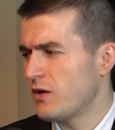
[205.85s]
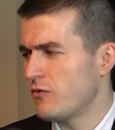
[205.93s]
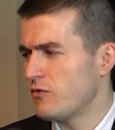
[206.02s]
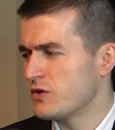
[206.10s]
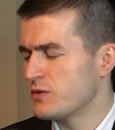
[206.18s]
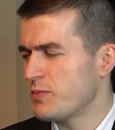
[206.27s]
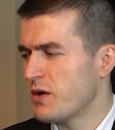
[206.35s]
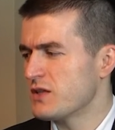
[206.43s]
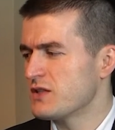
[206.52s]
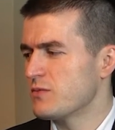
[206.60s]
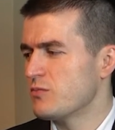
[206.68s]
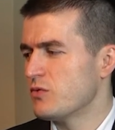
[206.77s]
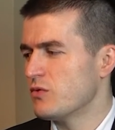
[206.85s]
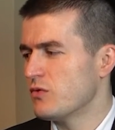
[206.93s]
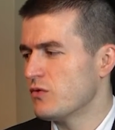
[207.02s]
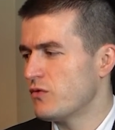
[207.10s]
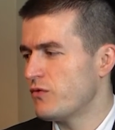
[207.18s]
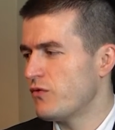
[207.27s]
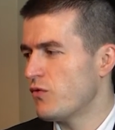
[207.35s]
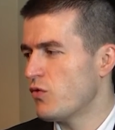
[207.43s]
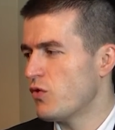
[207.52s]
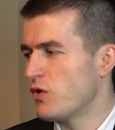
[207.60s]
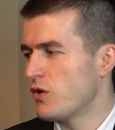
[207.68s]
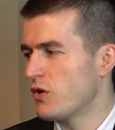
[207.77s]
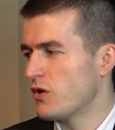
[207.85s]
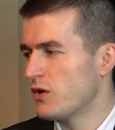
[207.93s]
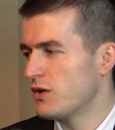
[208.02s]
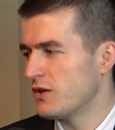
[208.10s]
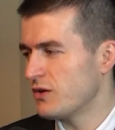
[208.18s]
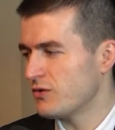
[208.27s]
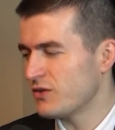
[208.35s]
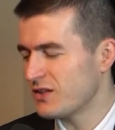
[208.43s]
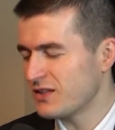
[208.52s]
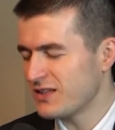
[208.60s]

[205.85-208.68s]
responsible for you know the,